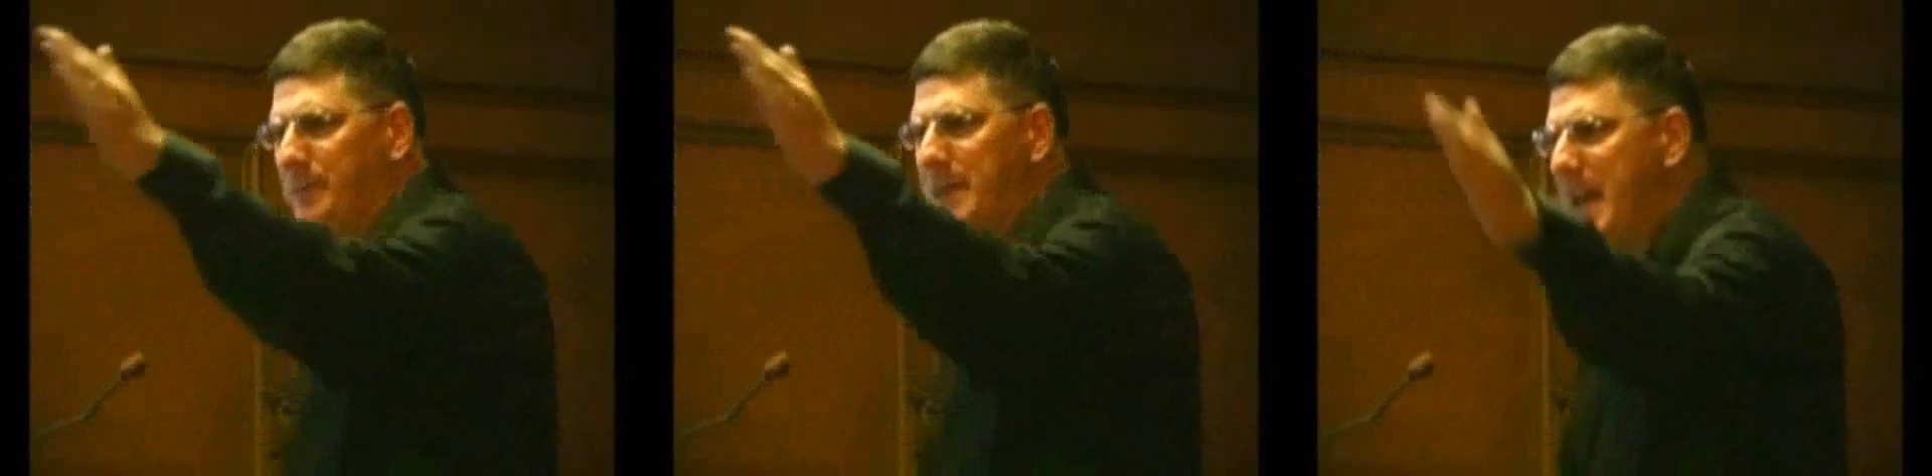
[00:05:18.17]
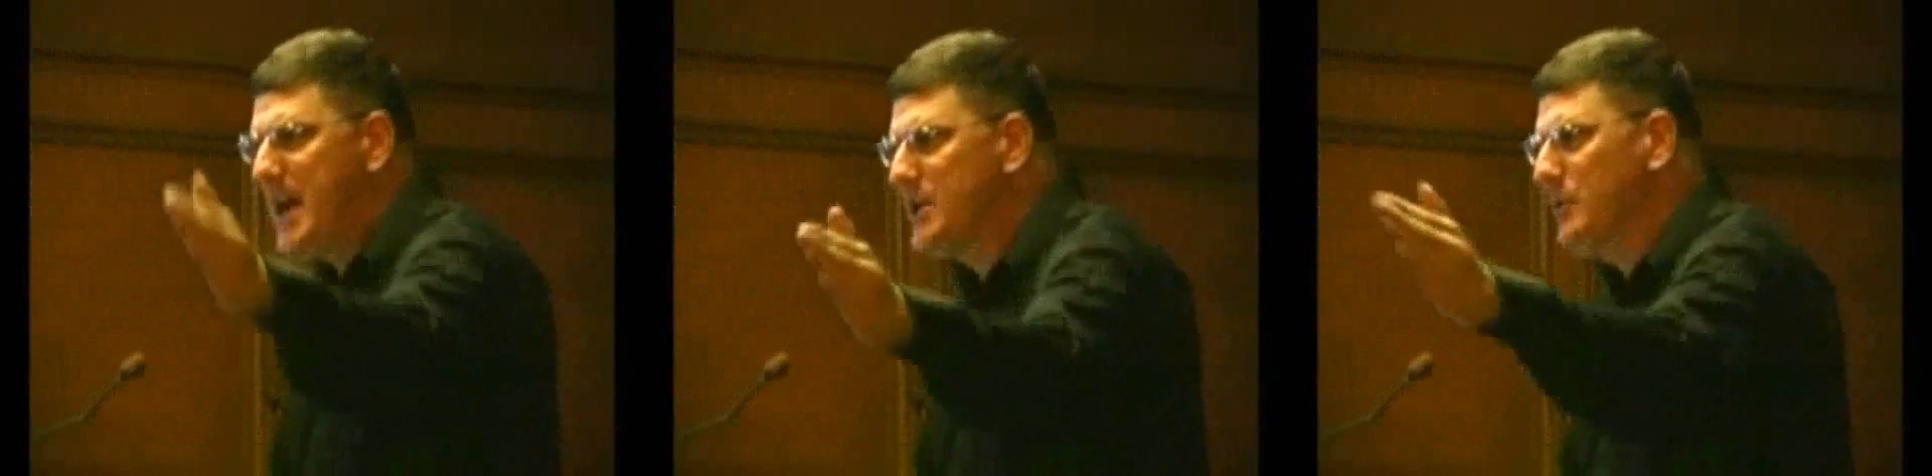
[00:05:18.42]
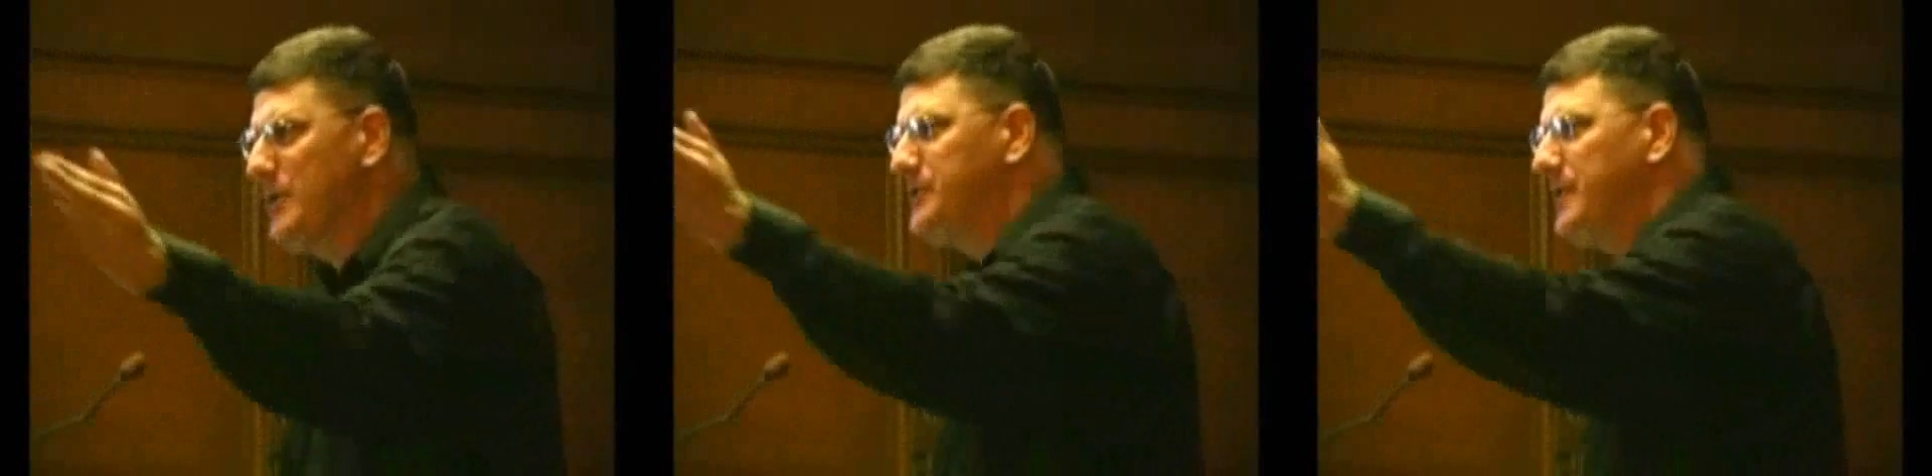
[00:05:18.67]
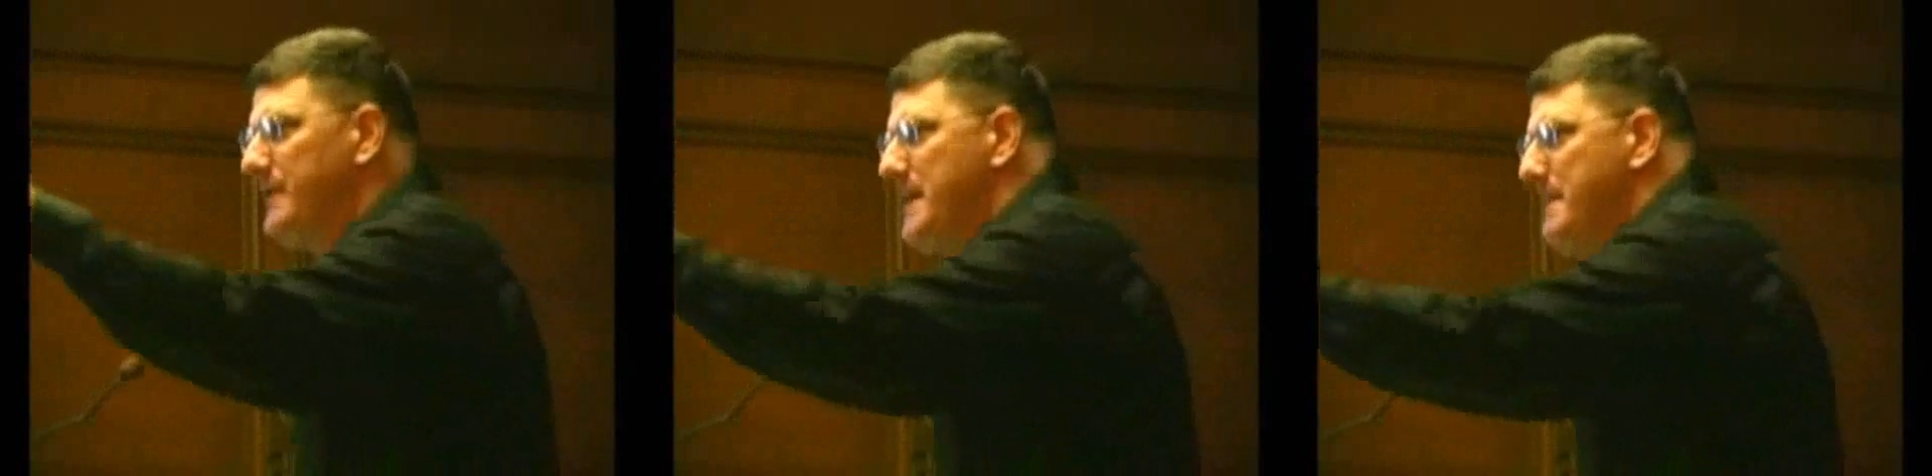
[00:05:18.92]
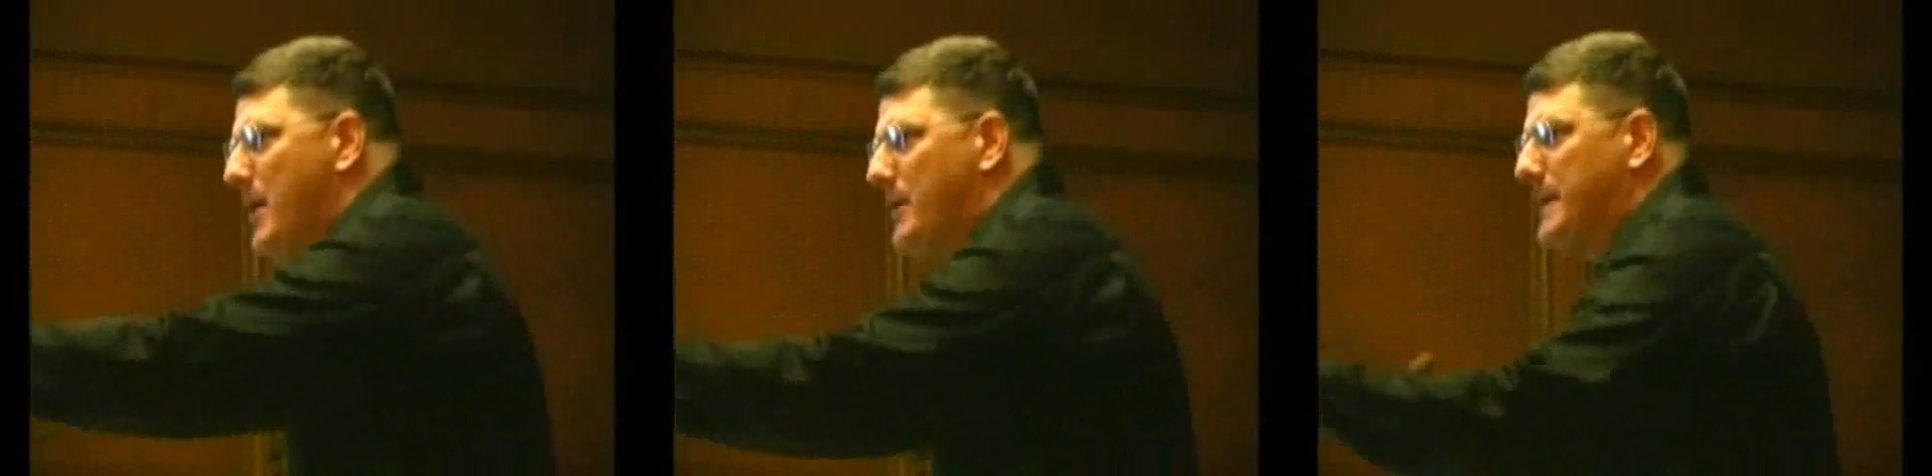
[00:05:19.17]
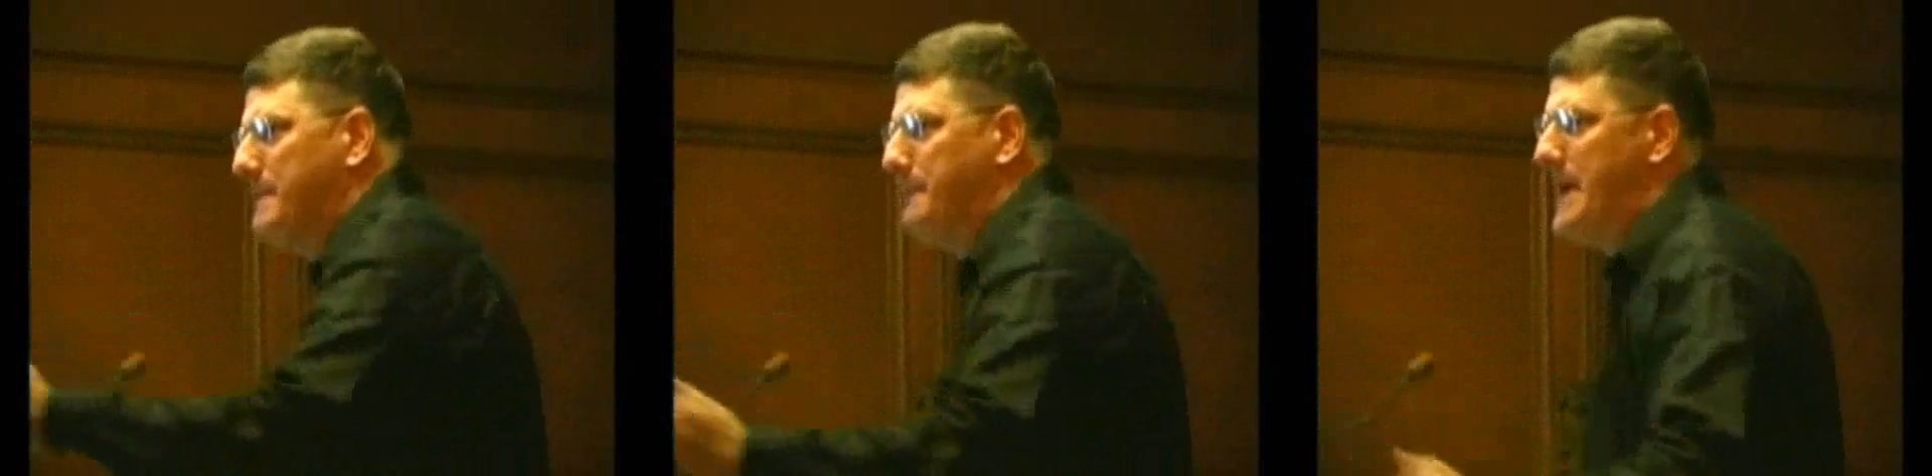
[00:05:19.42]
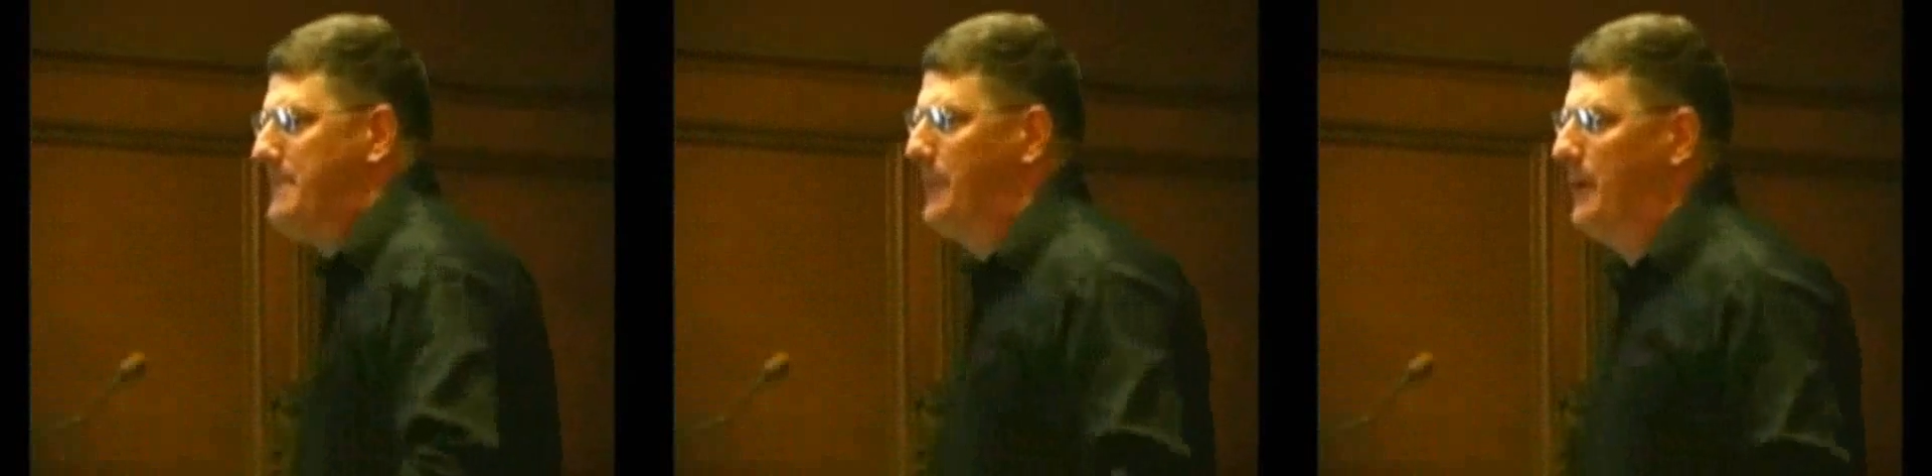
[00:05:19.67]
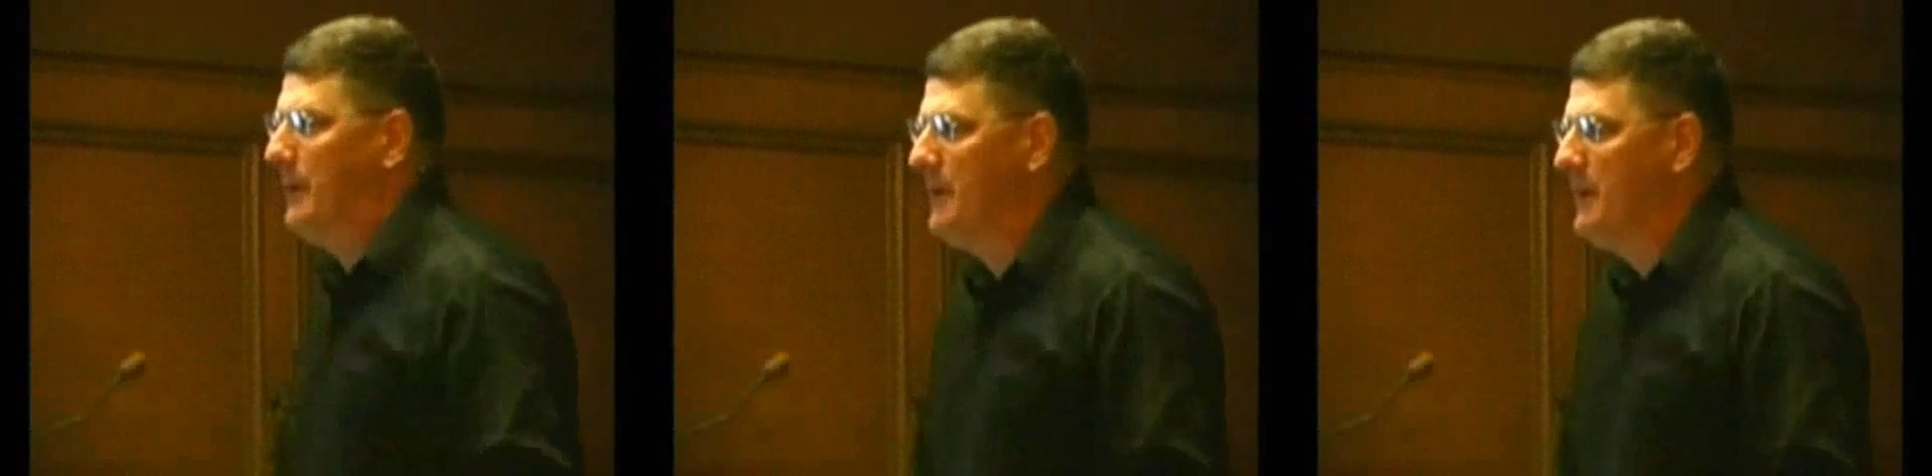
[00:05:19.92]
from the ignorance of the American
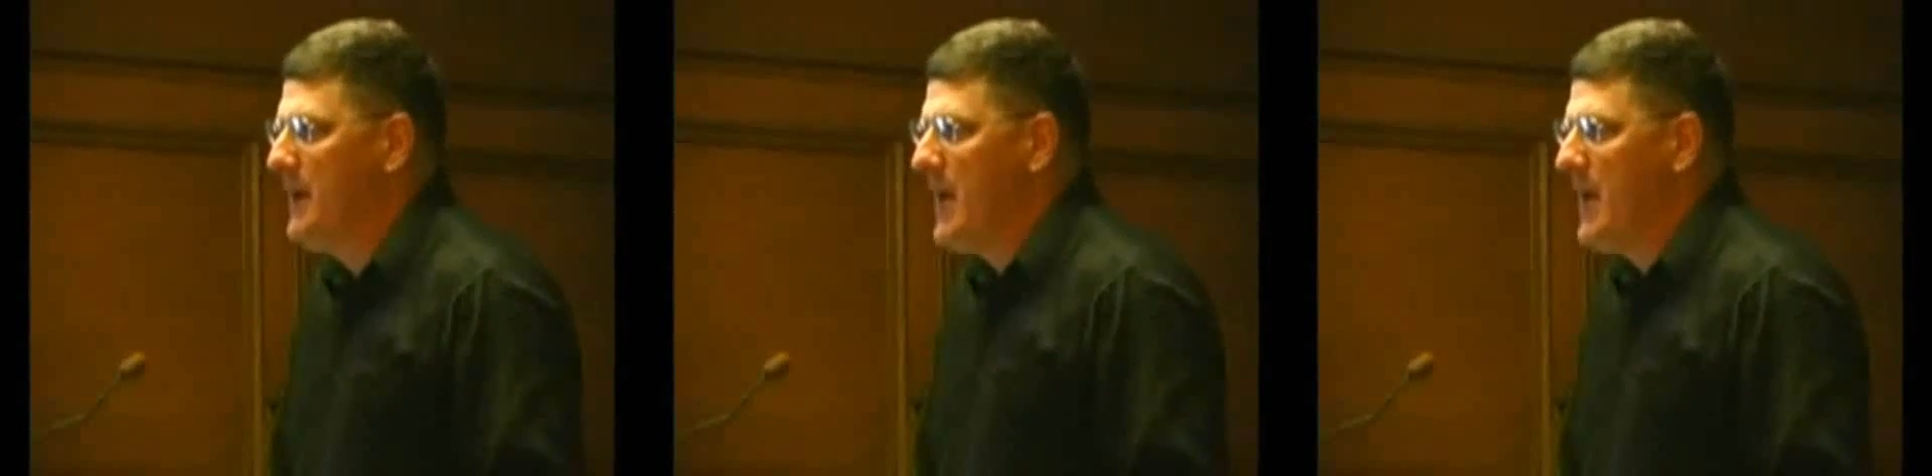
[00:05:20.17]
people.